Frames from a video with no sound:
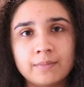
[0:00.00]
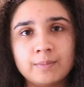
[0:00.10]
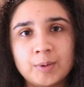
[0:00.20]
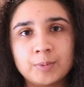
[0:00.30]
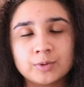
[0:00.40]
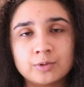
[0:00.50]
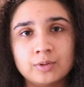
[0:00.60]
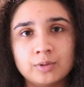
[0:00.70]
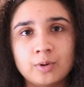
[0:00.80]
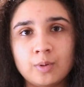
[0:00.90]
people
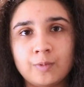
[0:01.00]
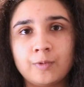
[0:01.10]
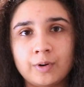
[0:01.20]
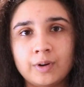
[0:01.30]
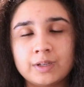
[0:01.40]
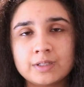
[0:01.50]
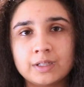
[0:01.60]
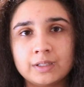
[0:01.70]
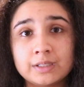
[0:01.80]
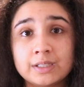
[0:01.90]
to go for
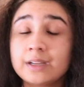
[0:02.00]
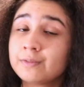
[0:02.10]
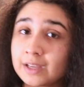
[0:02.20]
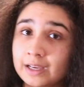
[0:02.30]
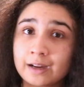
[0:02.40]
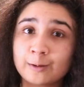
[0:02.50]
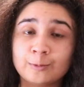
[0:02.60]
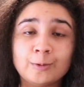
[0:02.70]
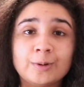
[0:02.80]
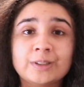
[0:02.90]
intercalating if they can,
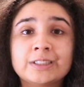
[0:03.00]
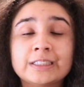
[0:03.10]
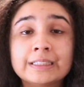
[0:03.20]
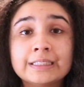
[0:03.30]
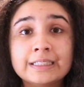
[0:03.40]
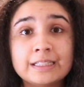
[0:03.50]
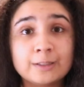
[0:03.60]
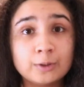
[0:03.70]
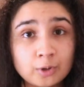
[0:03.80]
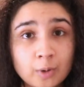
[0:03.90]
of course. It's
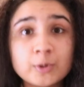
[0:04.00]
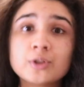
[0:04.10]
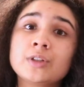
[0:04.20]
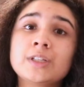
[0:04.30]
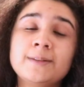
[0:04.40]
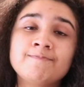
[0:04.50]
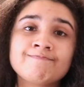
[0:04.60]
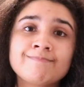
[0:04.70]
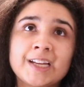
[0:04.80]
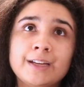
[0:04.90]
a good opportunity
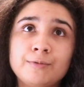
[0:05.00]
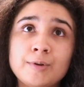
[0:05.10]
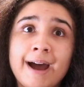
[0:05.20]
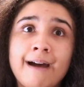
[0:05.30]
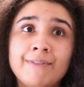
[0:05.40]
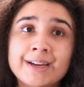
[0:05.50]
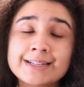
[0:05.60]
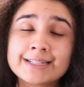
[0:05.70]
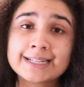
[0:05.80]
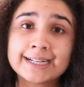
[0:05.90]
if you have
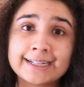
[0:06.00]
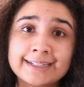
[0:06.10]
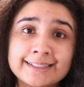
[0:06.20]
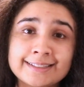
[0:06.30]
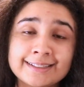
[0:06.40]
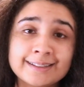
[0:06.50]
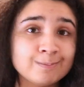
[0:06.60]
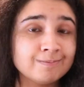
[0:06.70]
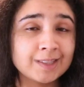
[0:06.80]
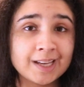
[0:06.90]
it. And
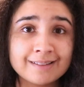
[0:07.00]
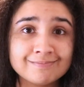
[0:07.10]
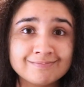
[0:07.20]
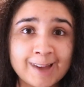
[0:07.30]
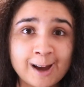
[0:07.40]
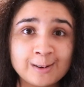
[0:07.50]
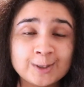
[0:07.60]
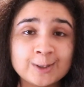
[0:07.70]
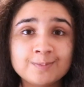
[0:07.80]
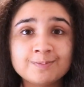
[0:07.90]
yeah, I
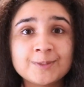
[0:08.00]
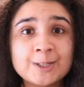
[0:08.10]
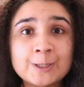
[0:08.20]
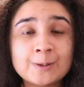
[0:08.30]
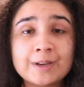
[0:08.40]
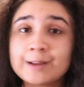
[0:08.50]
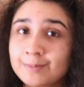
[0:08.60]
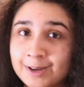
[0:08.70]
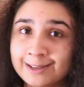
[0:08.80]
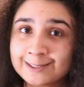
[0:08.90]
will see you in
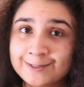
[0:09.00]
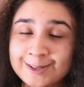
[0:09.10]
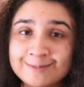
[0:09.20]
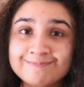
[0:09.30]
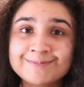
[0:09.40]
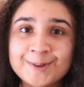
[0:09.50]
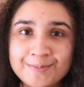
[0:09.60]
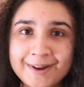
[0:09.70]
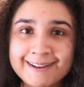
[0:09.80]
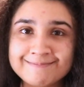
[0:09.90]
my next video.
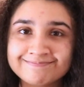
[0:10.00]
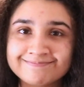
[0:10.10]
Goodbye.